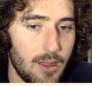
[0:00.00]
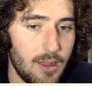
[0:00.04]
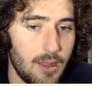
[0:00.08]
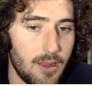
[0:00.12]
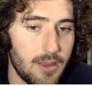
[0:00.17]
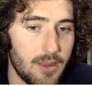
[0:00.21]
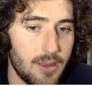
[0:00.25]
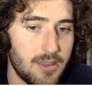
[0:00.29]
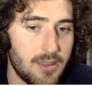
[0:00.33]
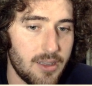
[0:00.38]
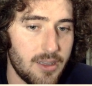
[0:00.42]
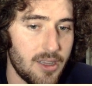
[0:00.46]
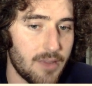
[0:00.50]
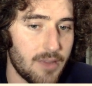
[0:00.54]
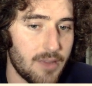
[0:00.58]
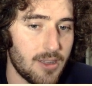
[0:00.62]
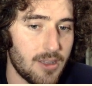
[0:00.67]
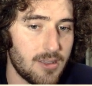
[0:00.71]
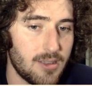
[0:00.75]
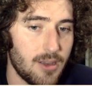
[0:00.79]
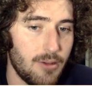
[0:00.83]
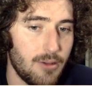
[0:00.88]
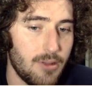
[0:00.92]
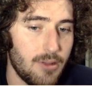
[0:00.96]
Let's see, if they
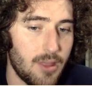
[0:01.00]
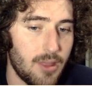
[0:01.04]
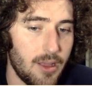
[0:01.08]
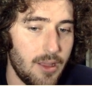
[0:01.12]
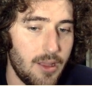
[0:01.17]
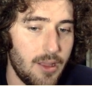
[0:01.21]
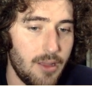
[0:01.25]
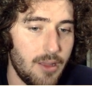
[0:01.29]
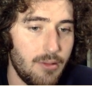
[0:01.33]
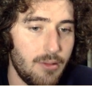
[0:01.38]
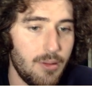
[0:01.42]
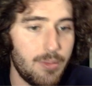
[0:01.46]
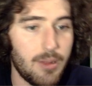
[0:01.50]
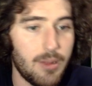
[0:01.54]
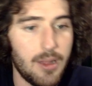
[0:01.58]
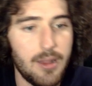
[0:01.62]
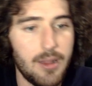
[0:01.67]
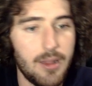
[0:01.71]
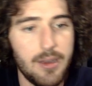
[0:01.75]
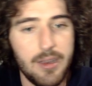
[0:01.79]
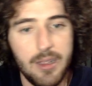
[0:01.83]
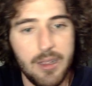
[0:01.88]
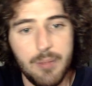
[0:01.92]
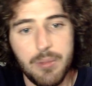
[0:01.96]
start with E, we play
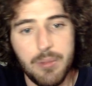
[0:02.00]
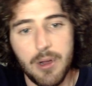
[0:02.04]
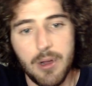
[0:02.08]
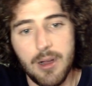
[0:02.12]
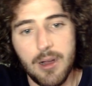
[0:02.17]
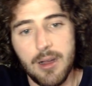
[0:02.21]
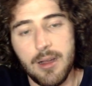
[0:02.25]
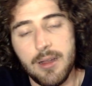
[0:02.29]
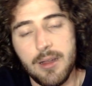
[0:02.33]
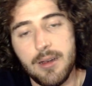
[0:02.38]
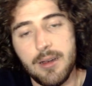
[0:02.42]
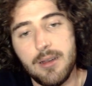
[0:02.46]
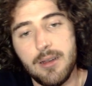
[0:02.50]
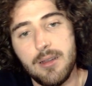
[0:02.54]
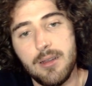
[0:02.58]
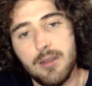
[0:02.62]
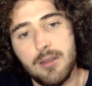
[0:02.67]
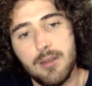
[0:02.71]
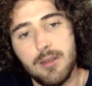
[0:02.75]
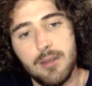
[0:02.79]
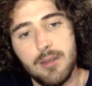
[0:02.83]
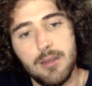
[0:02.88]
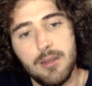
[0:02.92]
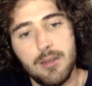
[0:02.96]
the D pawn,
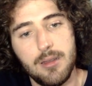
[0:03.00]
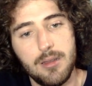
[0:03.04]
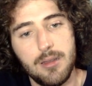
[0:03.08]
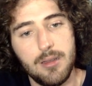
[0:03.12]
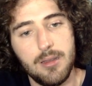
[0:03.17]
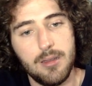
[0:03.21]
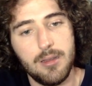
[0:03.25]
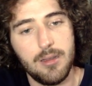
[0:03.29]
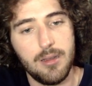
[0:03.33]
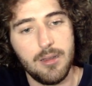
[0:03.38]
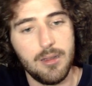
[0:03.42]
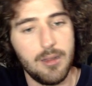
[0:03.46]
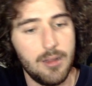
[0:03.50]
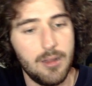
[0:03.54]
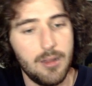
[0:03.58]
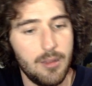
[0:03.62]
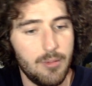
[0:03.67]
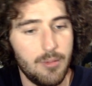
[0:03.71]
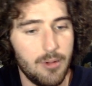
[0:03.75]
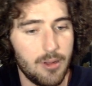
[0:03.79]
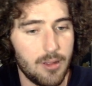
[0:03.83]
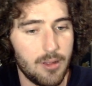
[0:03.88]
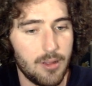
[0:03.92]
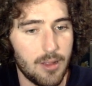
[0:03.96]
and they
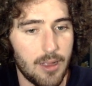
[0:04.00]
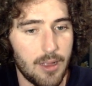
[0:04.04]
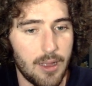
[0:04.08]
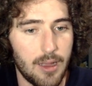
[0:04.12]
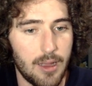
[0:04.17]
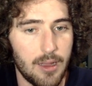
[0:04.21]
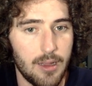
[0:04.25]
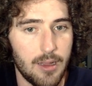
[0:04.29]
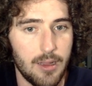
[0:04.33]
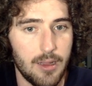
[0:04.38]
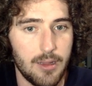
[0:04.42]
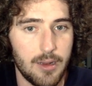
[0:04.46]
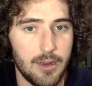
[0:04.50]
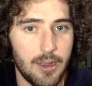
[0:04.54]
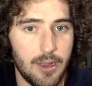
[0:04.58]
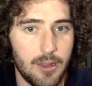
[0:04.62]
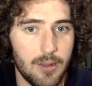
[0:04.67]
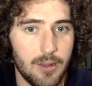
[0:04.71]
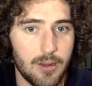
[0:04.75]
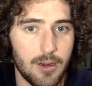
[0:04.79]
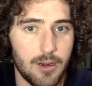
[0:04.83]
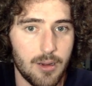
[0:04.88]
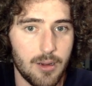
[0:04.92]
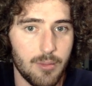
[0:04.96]
bring that, and now
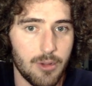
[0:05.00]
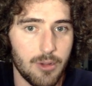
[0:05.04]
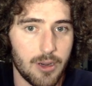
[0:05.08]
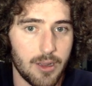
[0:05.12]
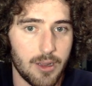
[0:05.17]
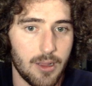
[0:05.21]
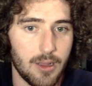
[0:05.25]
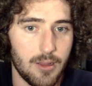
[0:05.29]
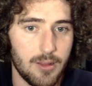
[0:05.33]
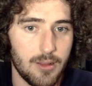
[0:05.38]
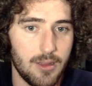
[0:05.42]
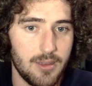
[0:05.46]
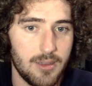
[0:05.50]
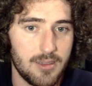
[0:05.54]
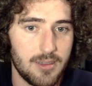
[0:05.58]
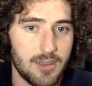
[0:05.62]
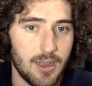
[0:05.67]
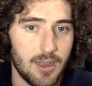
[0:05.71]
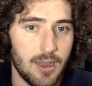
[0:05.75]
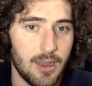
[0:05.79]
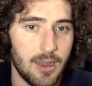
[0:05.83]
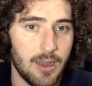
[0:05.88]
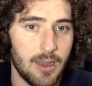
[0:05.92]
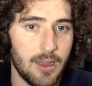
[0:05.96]
they're going to bring out this
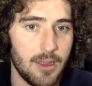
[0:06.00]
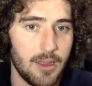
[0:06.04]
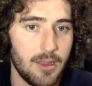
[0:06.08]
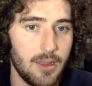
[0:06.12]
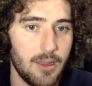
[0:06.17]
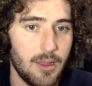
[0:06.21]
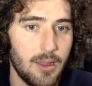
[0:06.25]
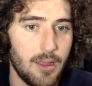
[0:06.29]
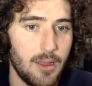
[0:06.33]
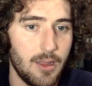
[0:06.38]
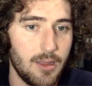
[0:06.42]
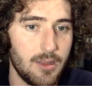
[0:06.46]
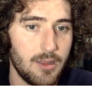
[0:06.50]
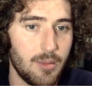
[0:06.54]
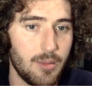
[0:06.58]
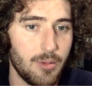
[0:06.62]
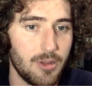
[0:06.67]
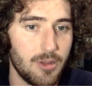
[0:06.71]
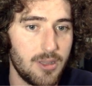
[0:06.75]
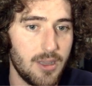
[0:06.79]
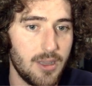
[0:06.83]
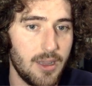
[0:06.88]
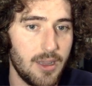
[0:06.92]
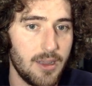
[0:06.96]
guy to
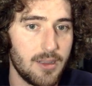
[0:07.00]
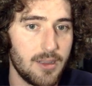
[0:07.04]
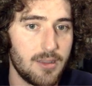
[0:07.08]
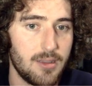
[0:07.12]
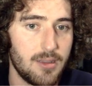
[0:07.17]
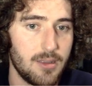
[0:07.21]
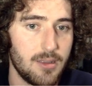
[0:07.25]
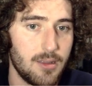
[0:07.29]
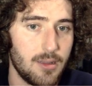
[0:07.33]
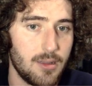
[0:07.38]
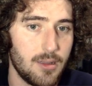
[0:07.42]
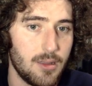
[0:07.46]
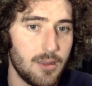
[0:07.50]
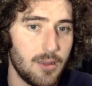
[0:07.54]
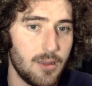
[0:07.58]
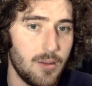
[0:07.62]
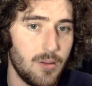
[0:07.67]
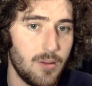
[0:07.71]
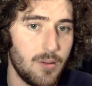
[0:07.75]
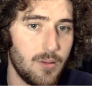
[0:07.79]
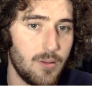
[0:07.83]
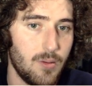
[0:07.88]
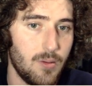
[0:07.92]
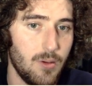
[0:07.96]
protect,
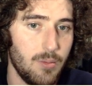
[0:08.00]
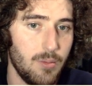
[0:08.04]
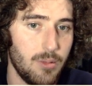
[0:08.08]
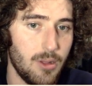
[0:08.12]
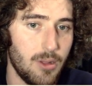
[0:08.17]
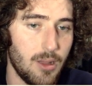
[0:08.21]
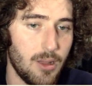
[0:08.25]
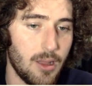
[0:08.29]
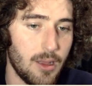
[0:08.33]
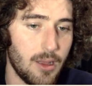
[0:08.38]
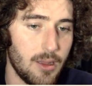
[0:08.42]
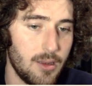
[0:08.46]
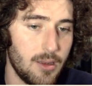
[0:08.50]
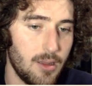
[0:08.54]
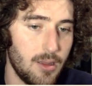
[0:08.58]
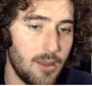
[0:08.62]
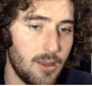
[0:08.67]
or play that.